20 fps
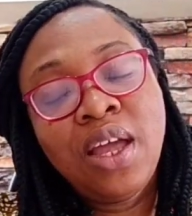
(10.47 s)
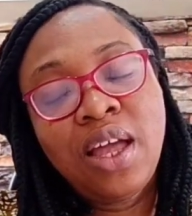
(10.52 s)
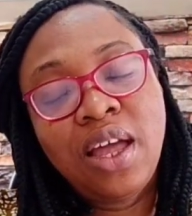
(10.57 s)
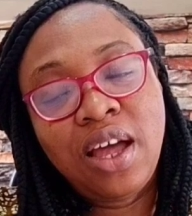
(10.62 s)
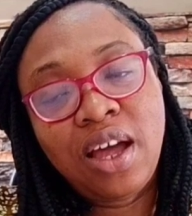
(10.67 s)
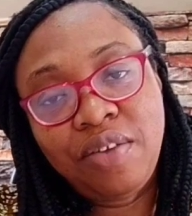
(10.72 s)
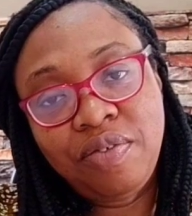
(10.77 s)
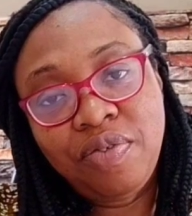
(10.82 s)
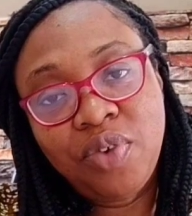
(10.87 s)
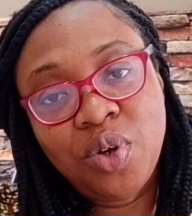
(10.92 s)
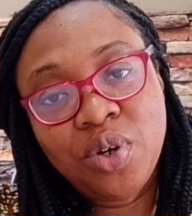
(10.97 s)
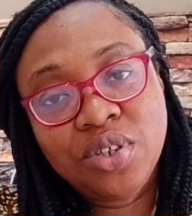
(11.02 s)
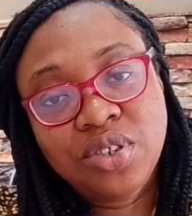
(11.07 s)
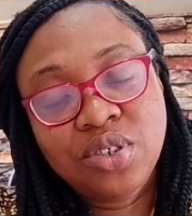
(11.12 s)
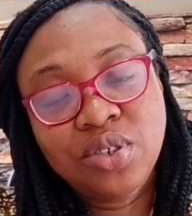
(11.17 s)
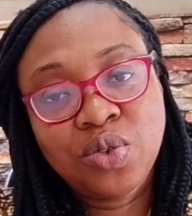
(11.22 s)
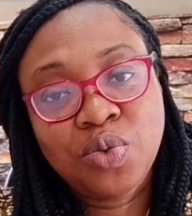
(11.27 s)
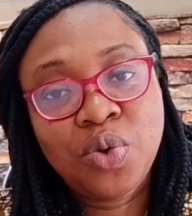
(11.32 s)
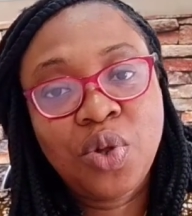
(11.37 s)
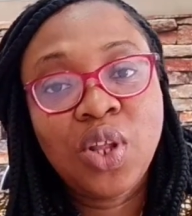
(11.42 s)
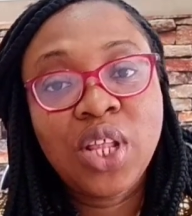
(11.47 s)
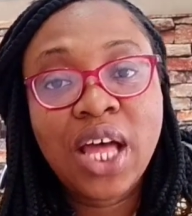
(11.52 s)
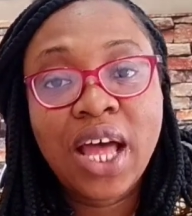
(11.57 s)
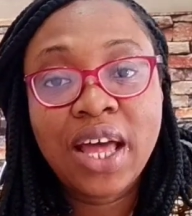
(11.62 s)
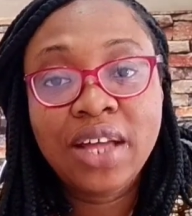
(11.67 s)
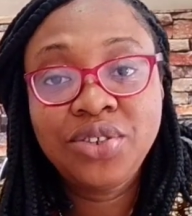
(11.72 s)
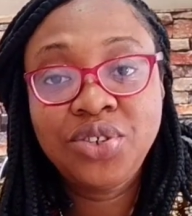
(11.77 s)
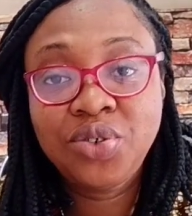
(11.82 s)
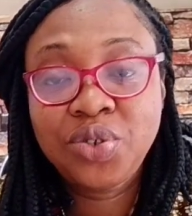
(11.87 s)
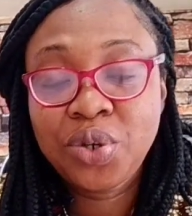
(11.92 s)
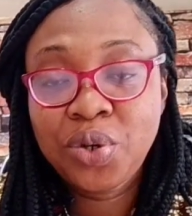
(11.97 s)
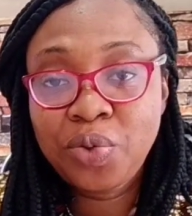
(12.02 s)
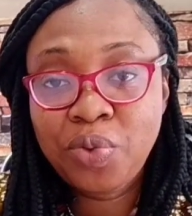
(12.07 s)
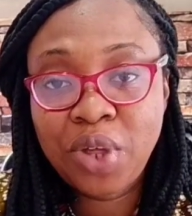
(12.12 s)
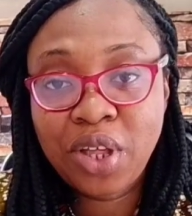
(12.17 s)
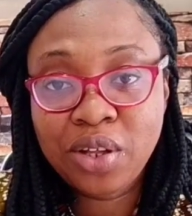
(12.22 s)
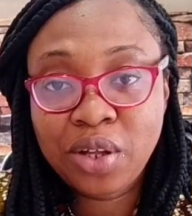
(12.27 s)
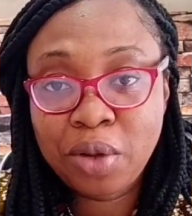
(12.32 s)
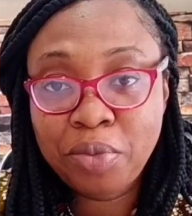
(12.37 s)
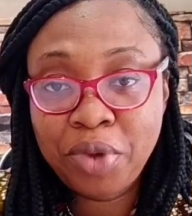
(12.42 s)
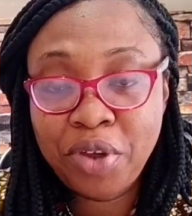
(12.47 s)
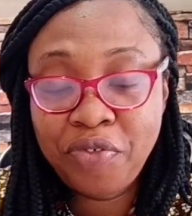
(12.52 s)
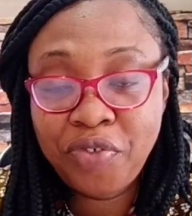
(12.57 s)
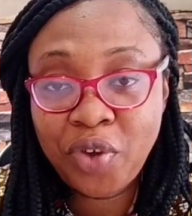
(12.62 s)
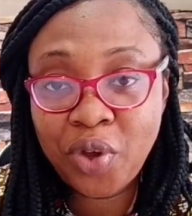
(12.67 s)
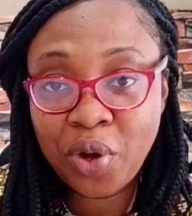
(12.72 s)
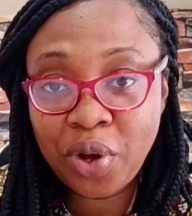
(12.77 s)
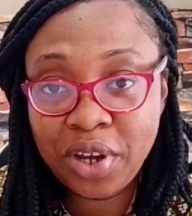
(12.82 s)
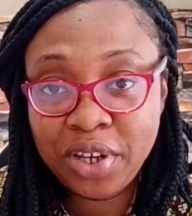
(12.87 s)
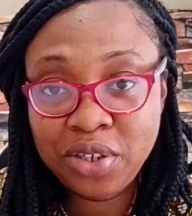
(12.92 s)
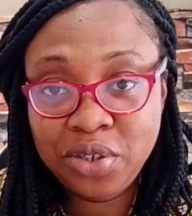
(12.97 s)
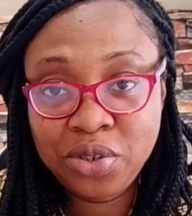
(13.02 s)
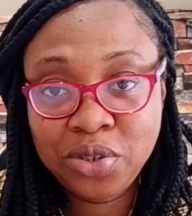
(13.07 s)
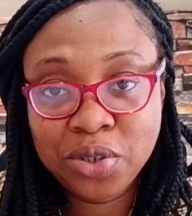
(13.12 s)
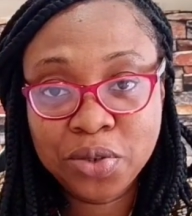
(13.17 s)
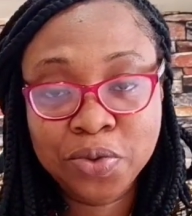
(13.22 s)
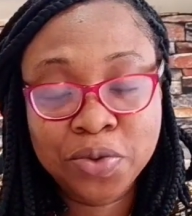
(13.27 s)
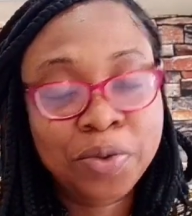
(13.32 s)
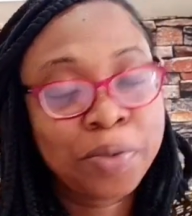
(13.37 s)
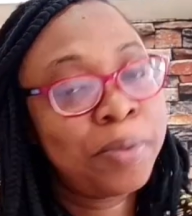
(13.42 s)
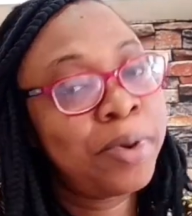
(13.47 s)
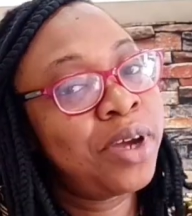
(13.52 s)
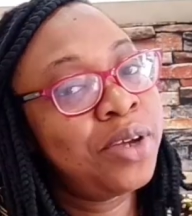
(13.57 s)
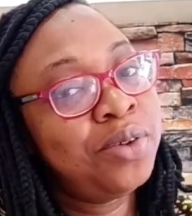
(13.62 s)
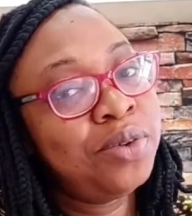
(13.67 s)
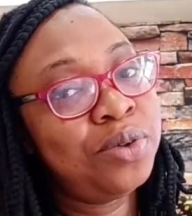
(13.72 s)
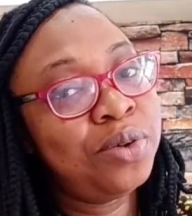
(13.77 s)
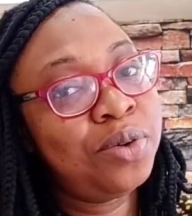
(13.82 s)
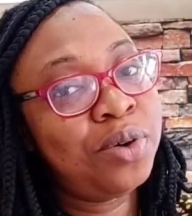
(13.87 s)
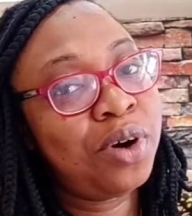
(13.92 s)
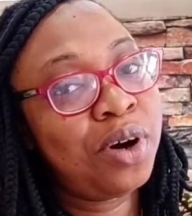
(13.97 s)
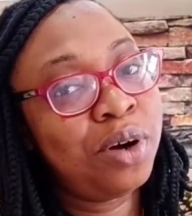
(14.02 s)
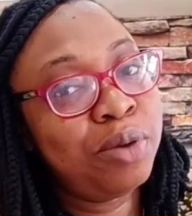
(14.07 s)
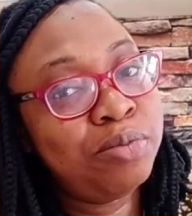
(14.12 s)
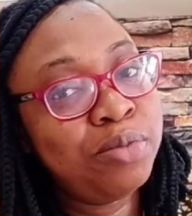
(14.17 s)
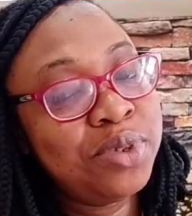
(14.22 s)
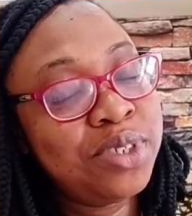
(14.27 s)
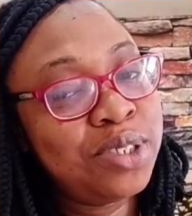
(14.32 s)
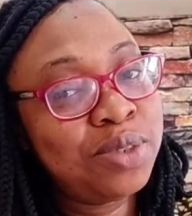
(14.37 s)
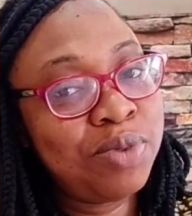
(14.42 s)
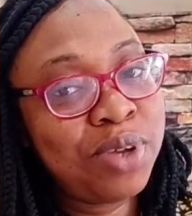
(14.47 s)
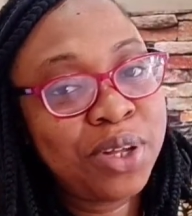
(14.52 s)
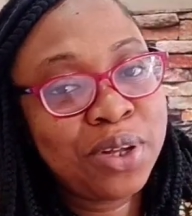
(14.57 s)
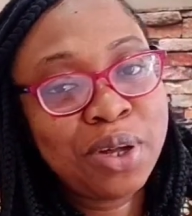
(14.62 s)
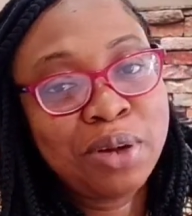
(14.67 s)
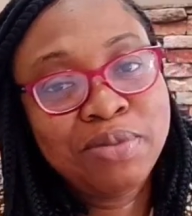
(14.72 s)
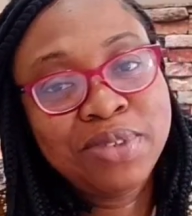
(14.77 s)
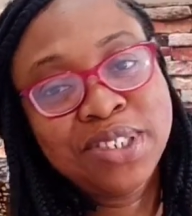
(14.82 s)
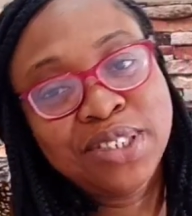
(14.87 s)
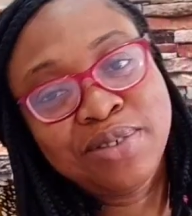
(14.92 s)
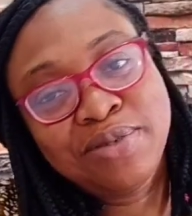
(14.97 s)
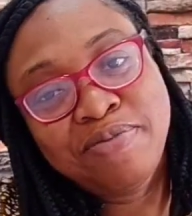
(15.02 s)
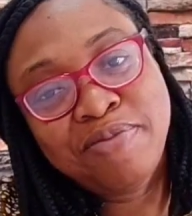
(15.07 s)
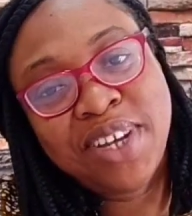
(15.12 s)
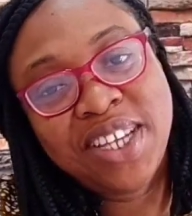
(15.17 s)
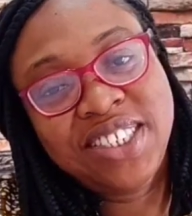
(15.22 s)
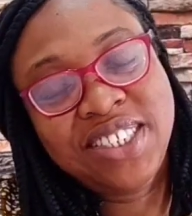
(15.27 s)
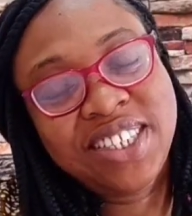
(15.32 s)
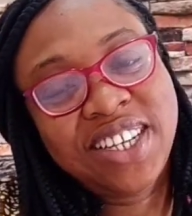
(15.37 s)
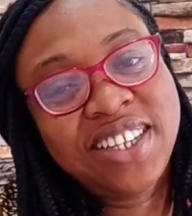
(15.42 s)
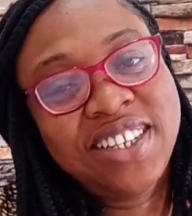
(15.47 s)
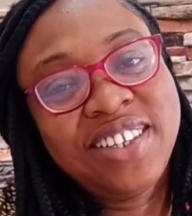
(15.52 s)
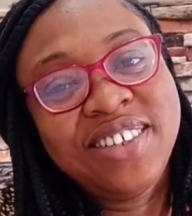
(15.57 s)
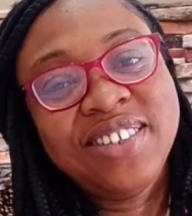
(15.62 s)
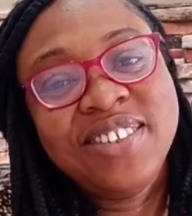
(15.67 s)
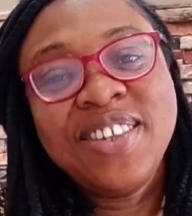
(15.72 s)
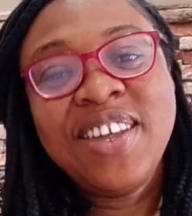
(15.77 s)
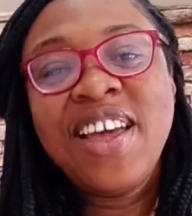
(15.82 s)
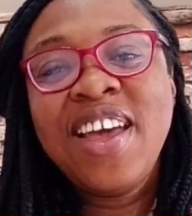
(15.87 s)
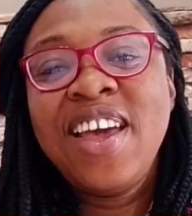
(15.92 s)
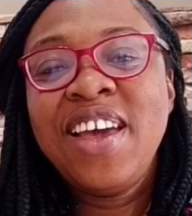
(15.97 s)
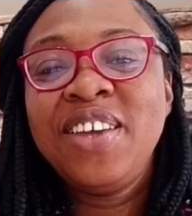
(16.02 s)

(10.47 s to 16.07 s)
and vlogs as well. And you are welcome. If you are a new subscriber, you are most welcome to my channel.